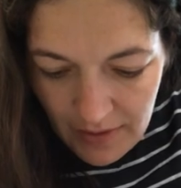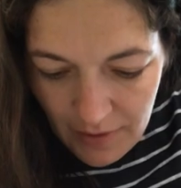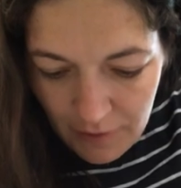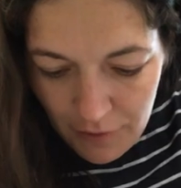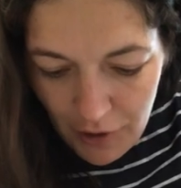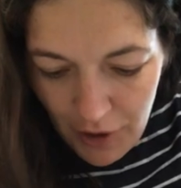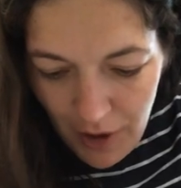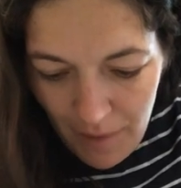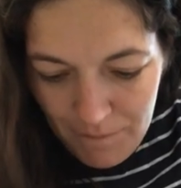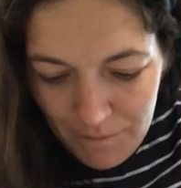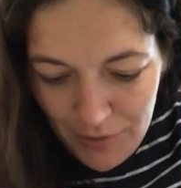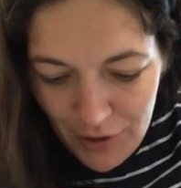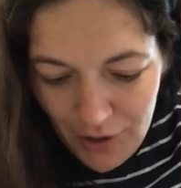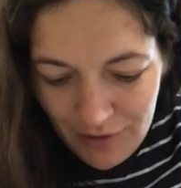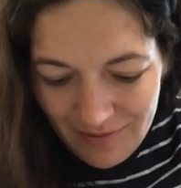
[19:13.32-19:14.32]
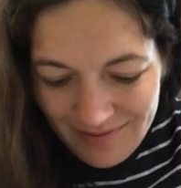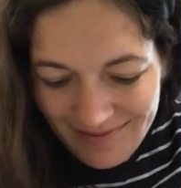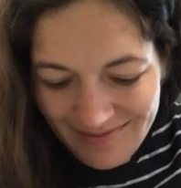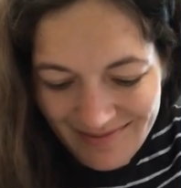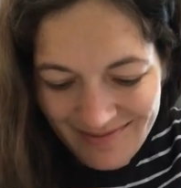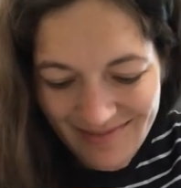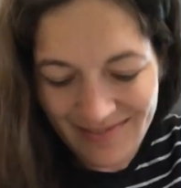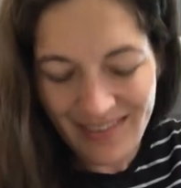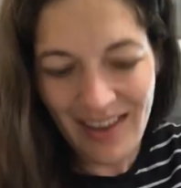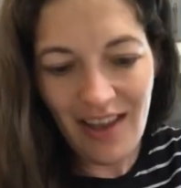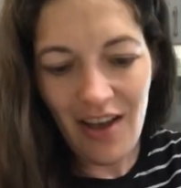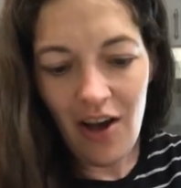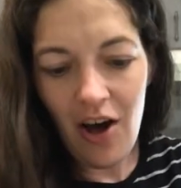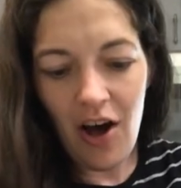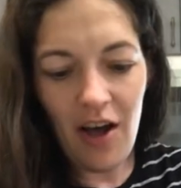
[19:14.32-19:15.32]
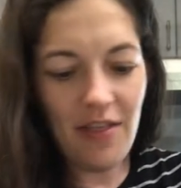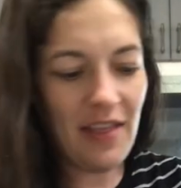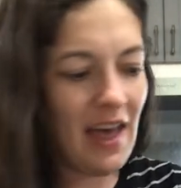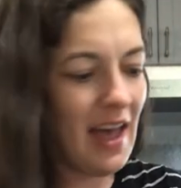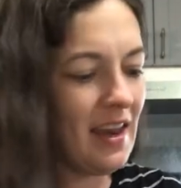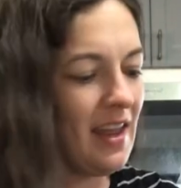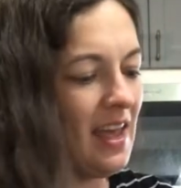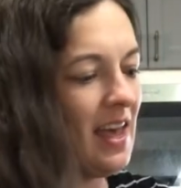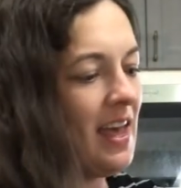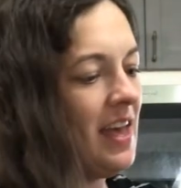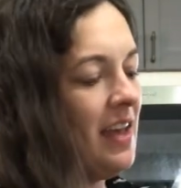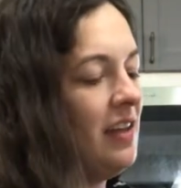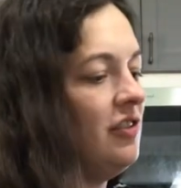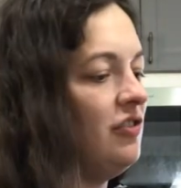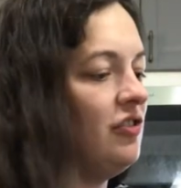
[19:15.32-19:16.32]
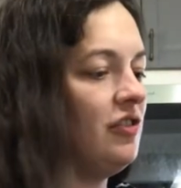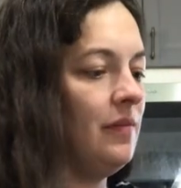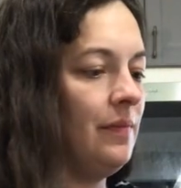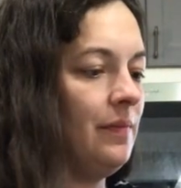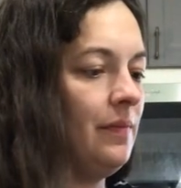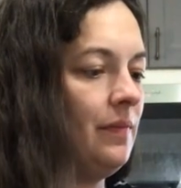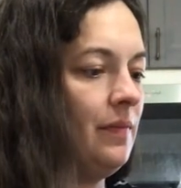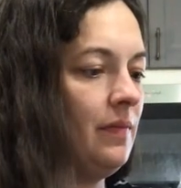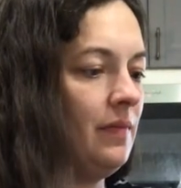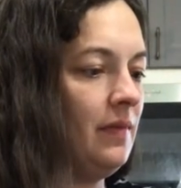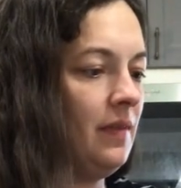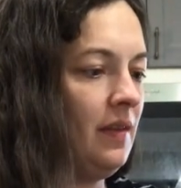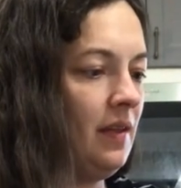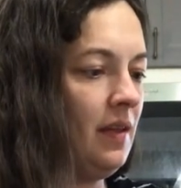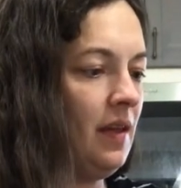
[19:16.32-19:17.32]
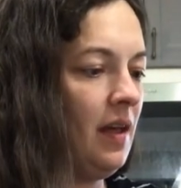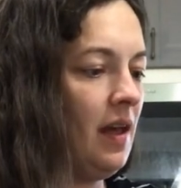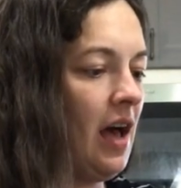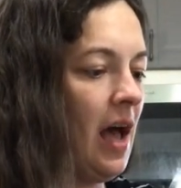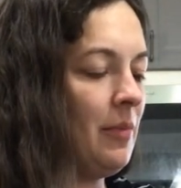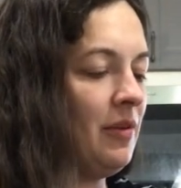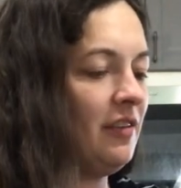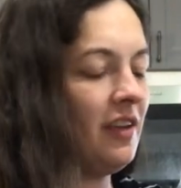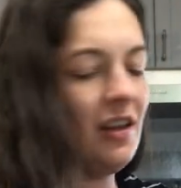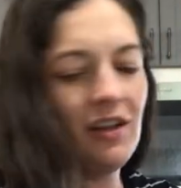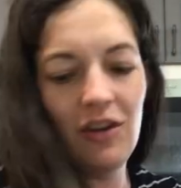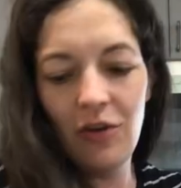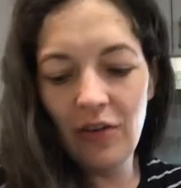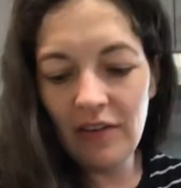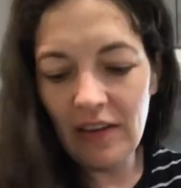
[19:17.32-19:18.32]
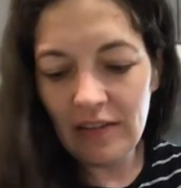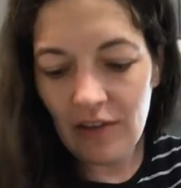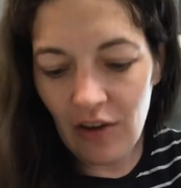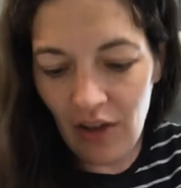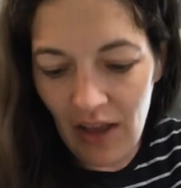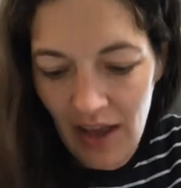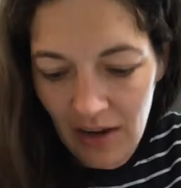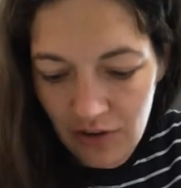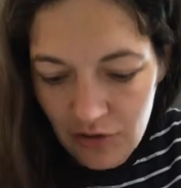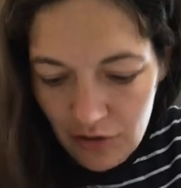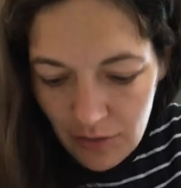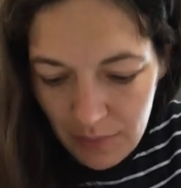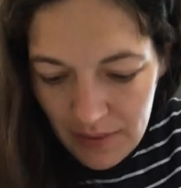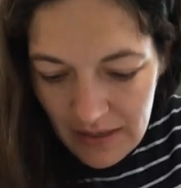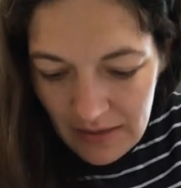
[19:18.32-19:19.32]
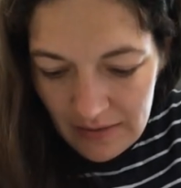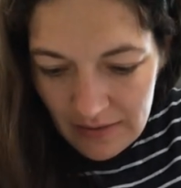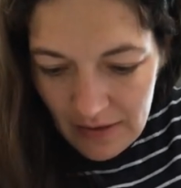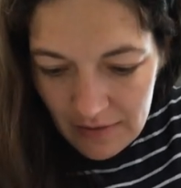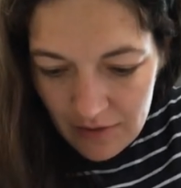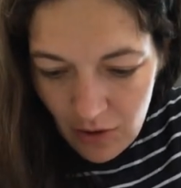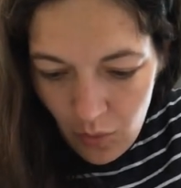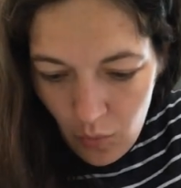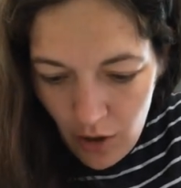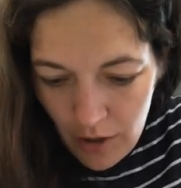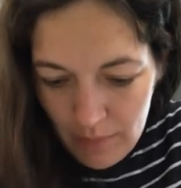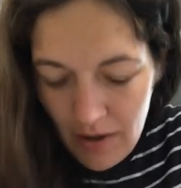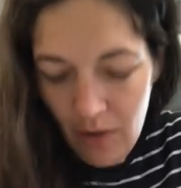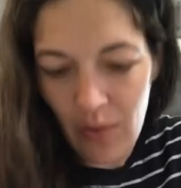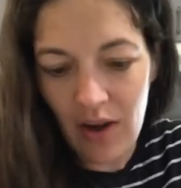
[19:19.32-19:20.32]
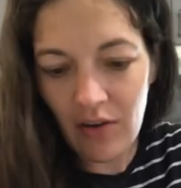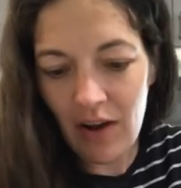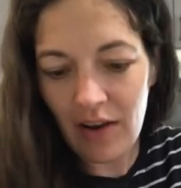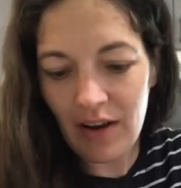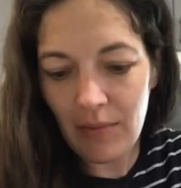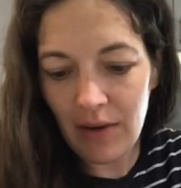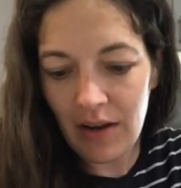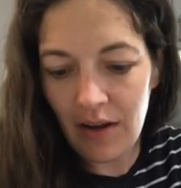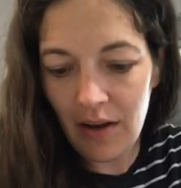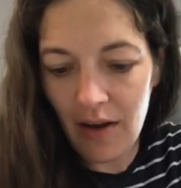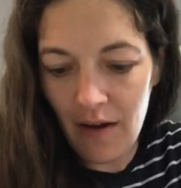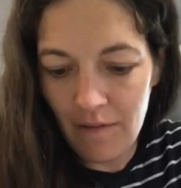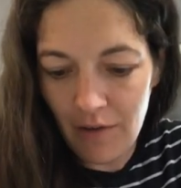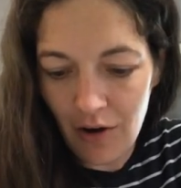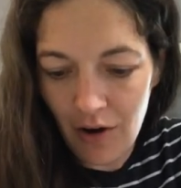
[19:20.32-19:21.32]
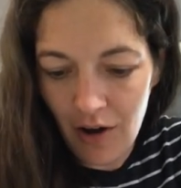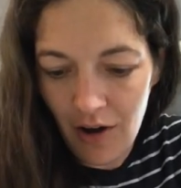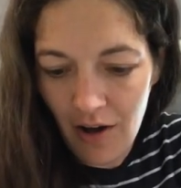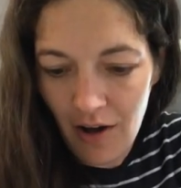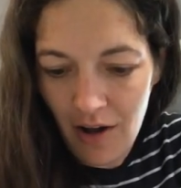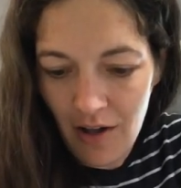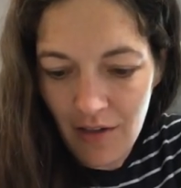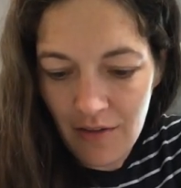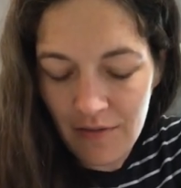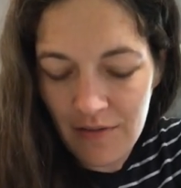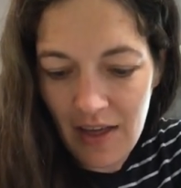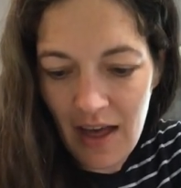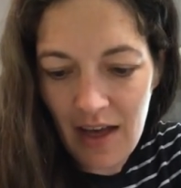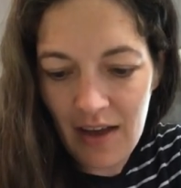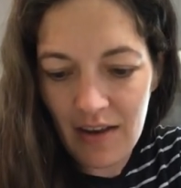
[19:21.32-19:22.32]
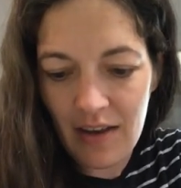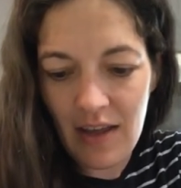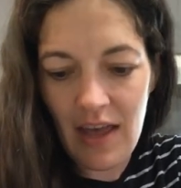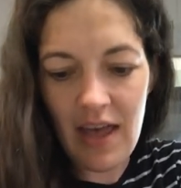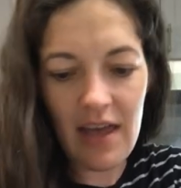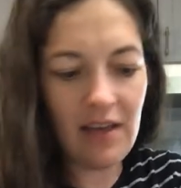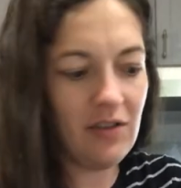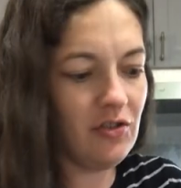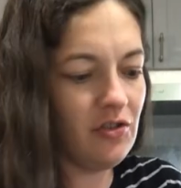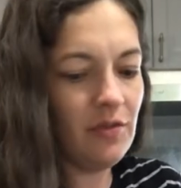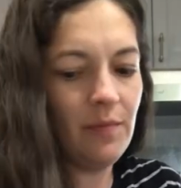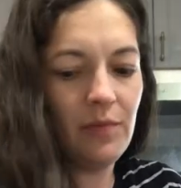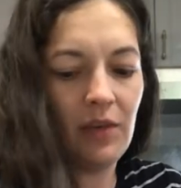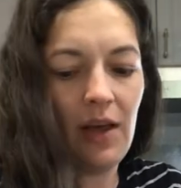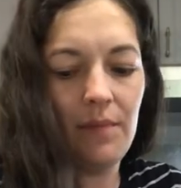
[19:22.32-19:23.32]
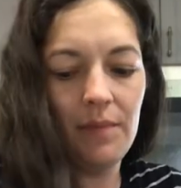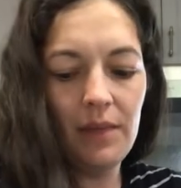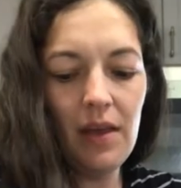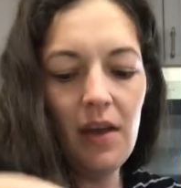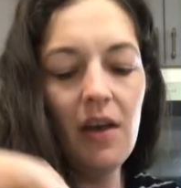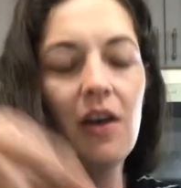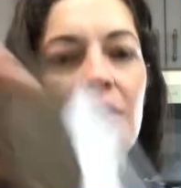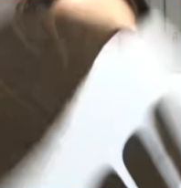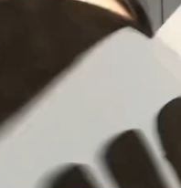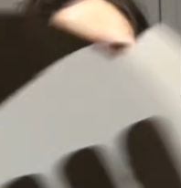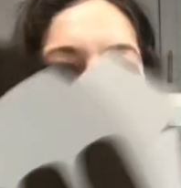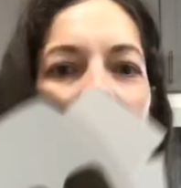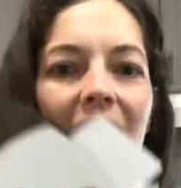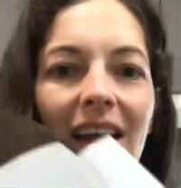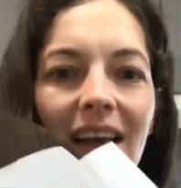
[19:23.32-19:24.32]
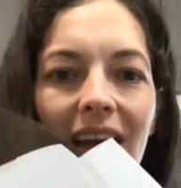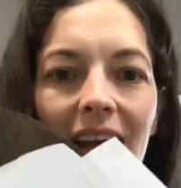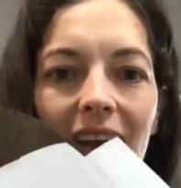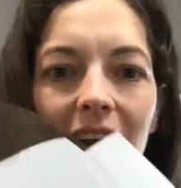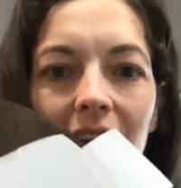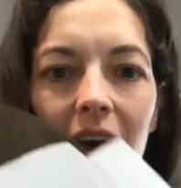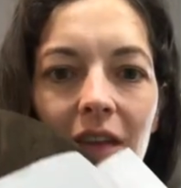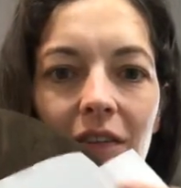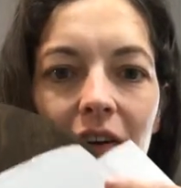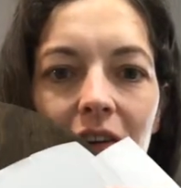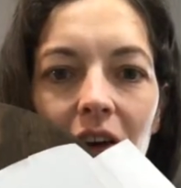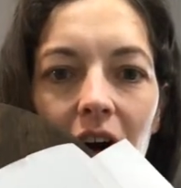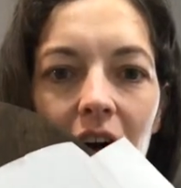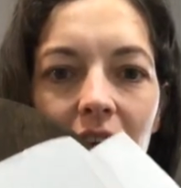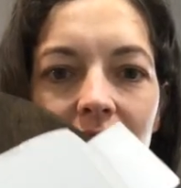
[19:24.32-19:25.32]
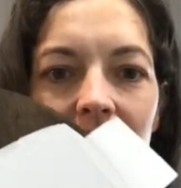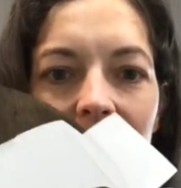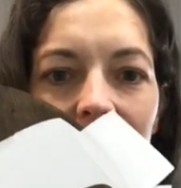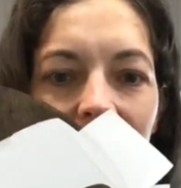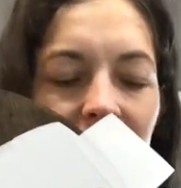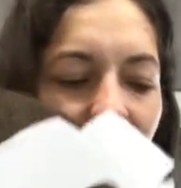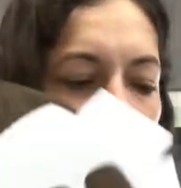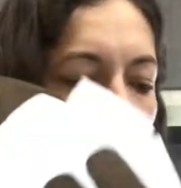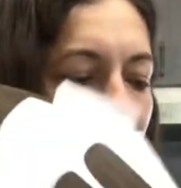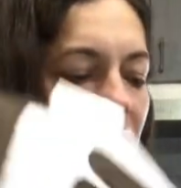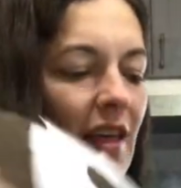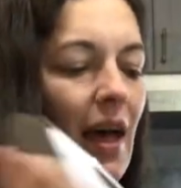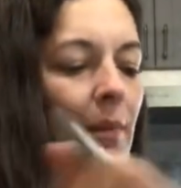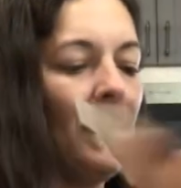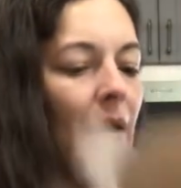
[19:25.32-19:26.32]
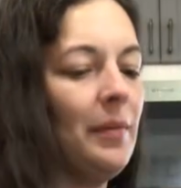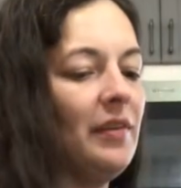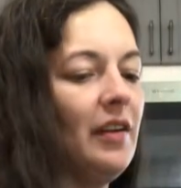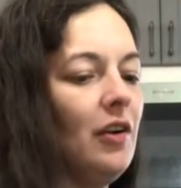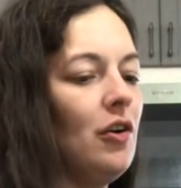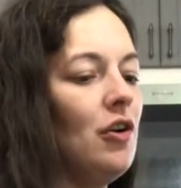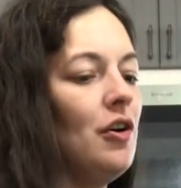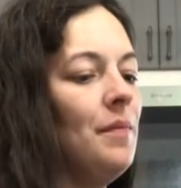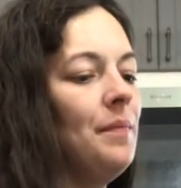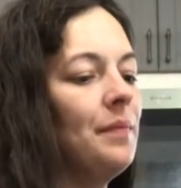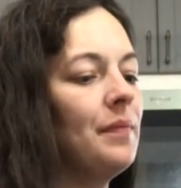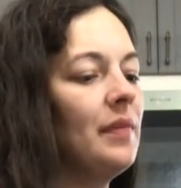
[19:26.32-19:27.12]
for comfort on that edge, I'm just going to use these little extra pieces to work my way around. I'm going to cover all of that edge. Okay, so again, I kind of covered all of that edge close to that popsicle,